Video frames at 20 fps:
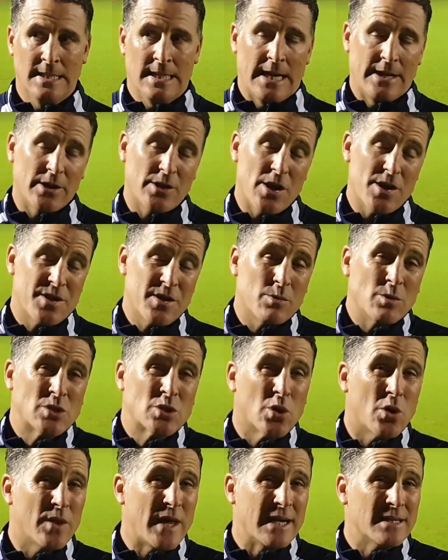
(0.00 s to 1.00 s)
And I don't think we
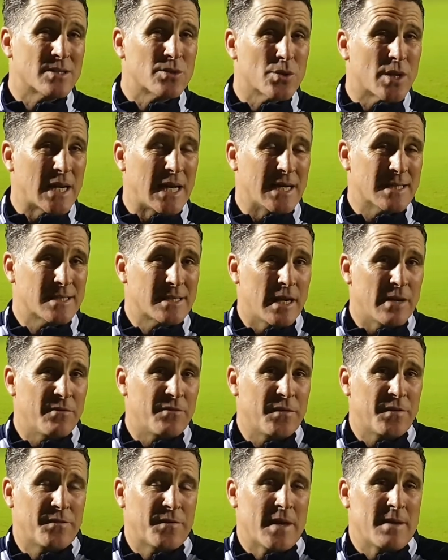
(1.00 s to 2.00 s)
saw that until the last 10,
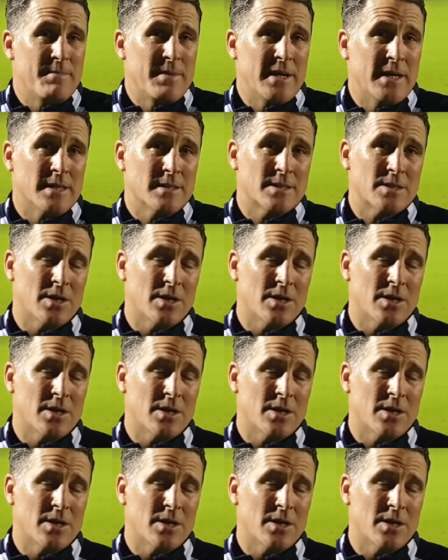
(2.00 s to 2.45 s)
15 minutes.